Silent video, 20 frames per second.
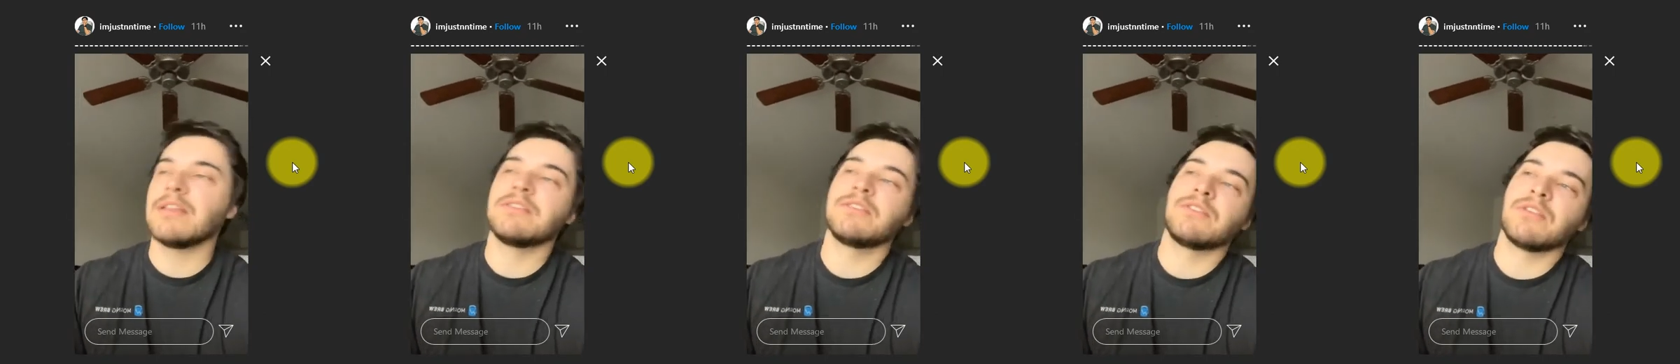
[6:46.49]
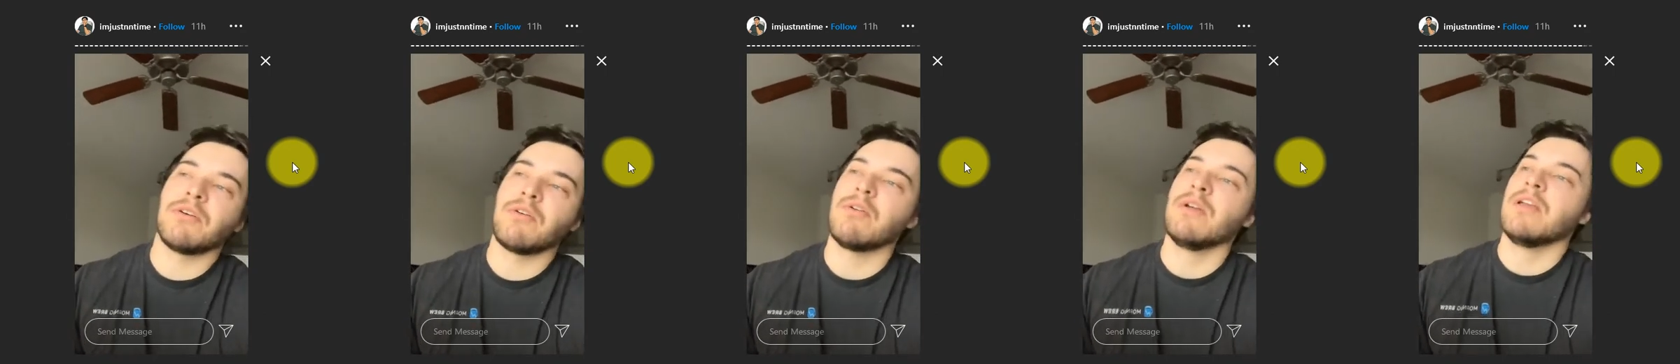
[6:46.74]

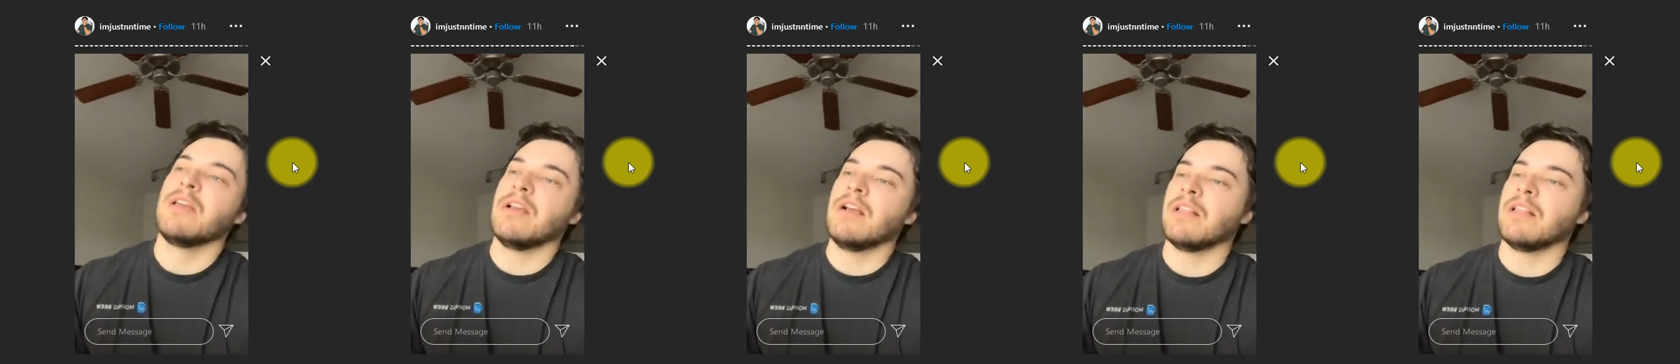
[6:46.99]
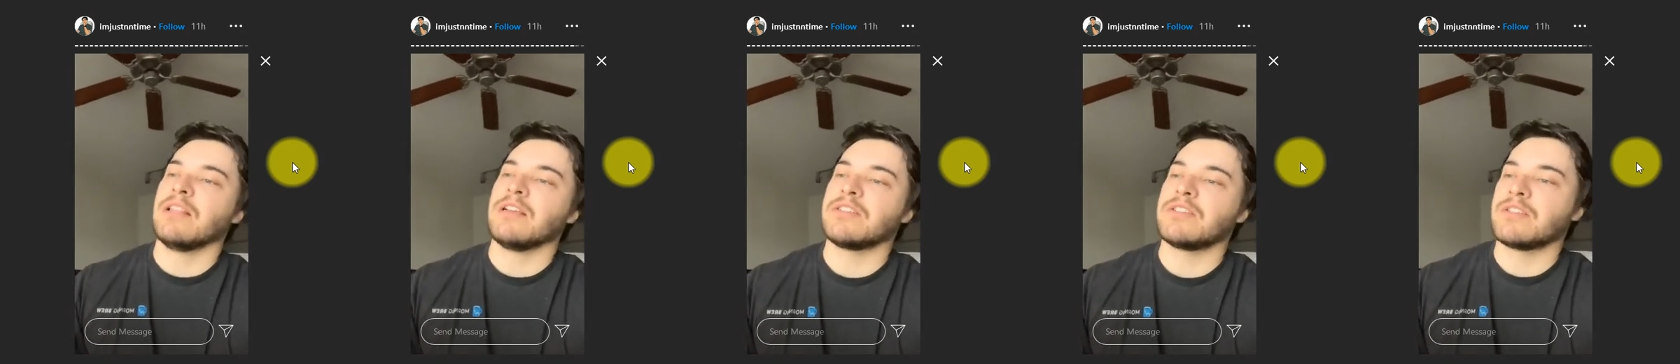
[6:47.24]
So
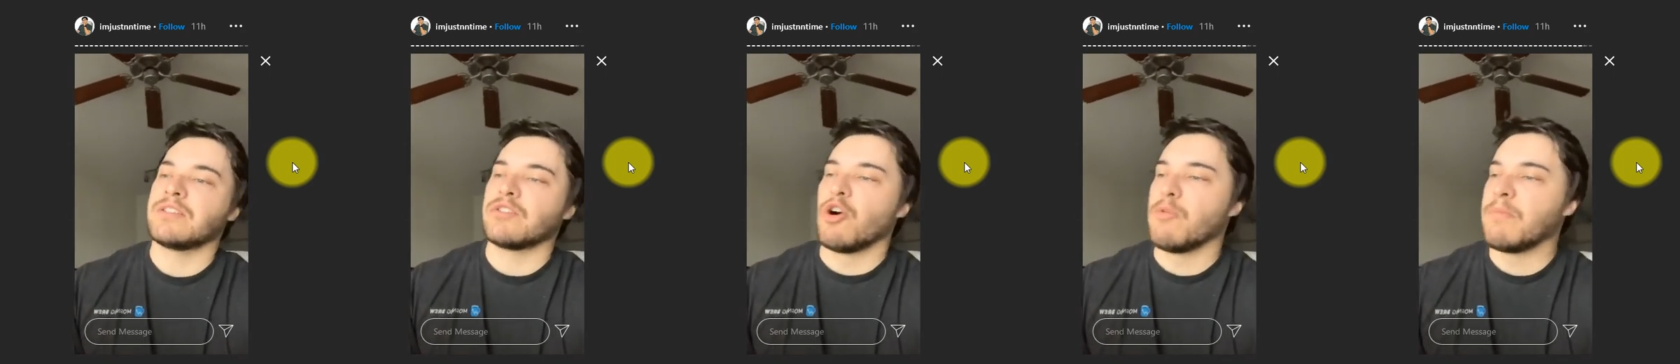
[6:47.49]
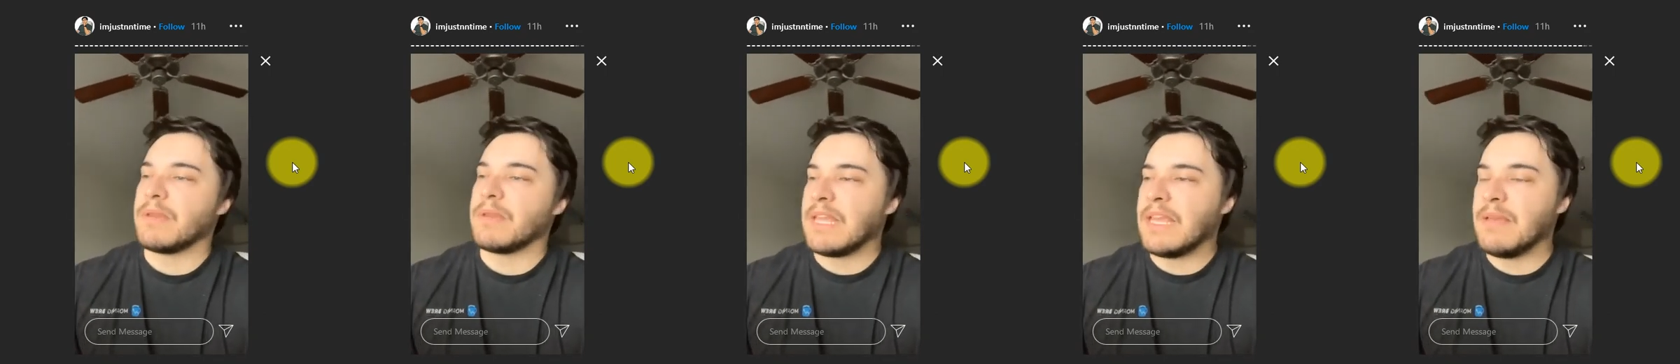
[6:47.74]
let's just
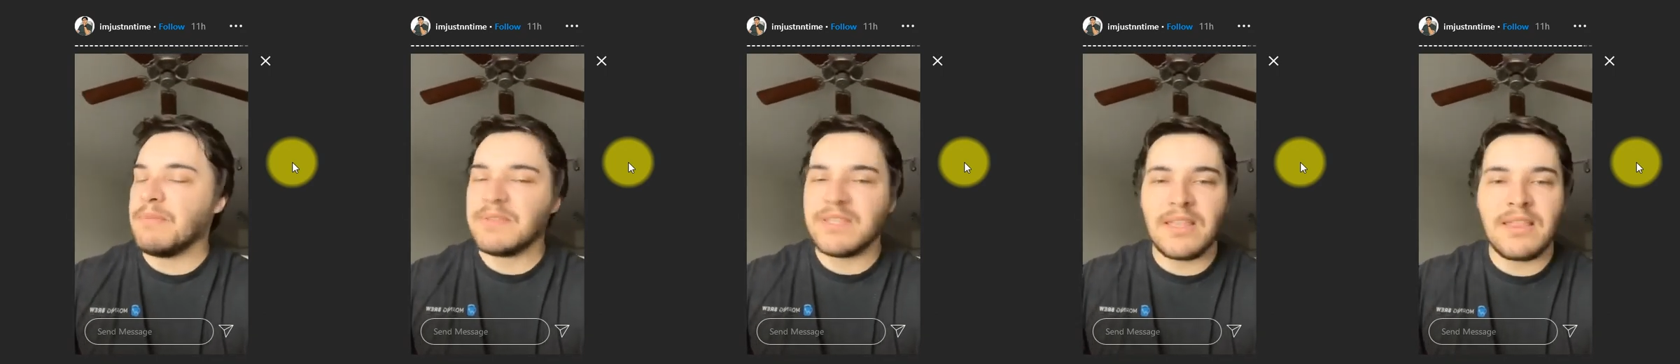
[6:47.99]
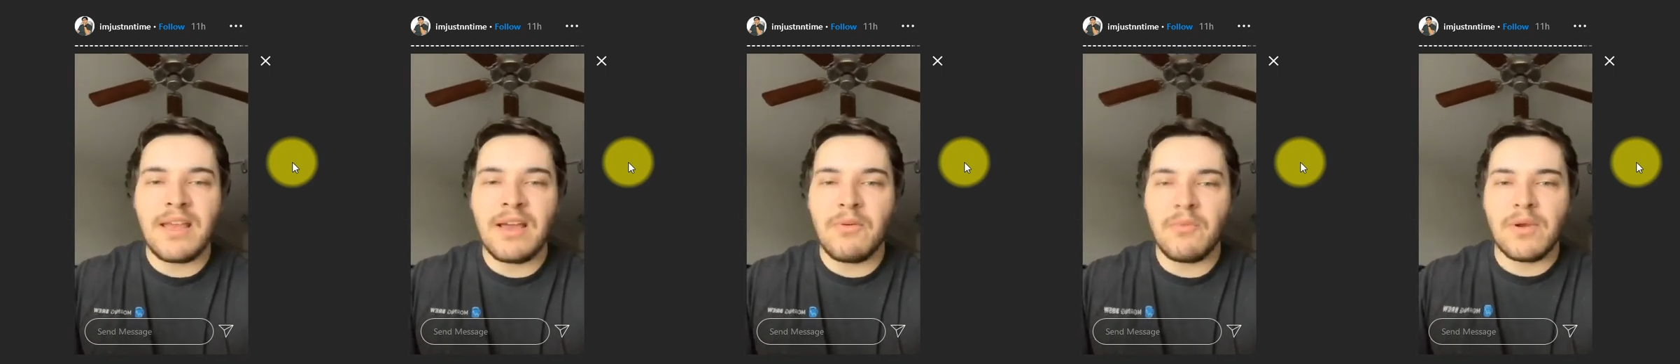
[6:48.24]
hope it keeps it
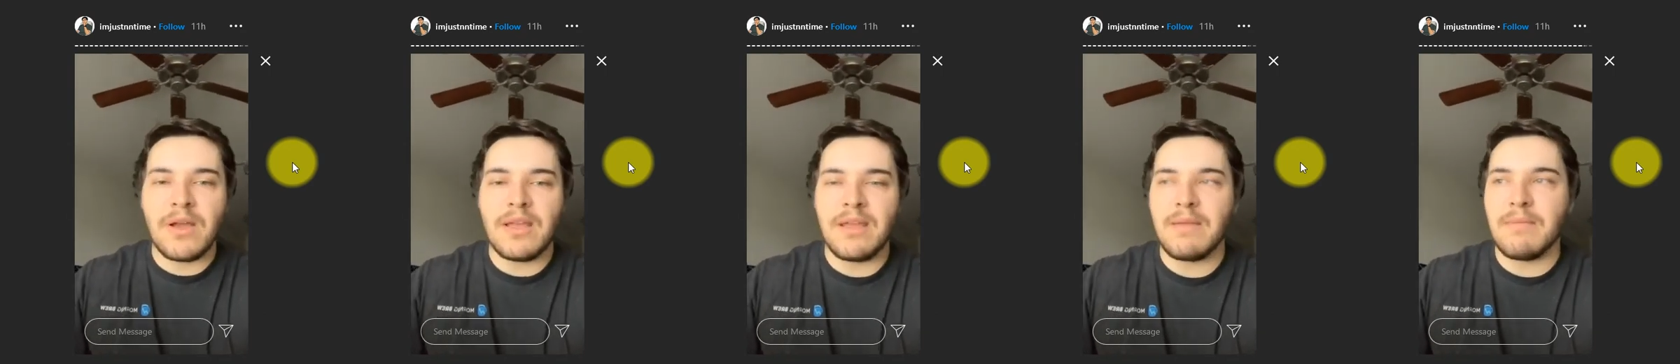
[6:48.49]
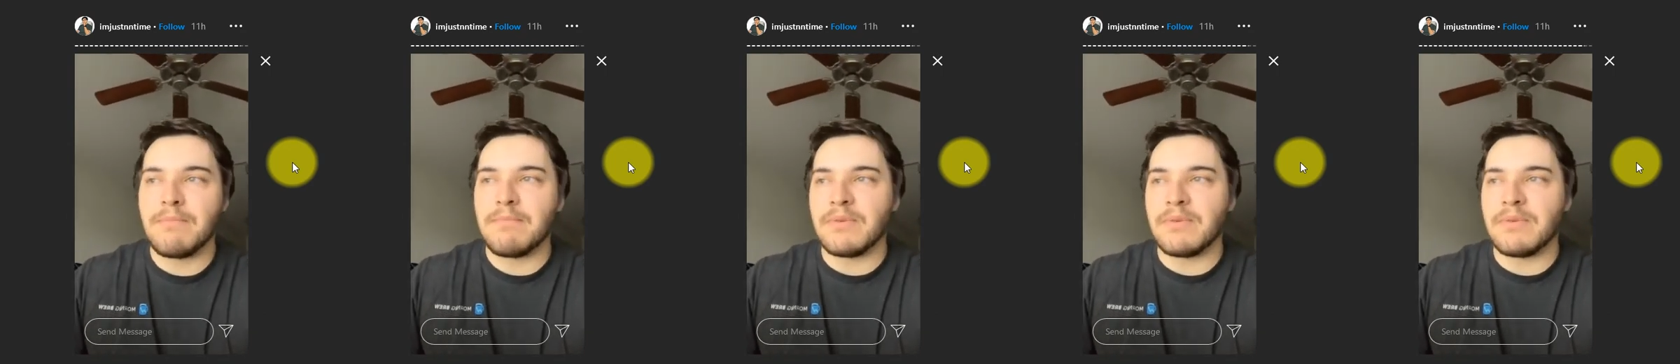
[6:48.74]
that way.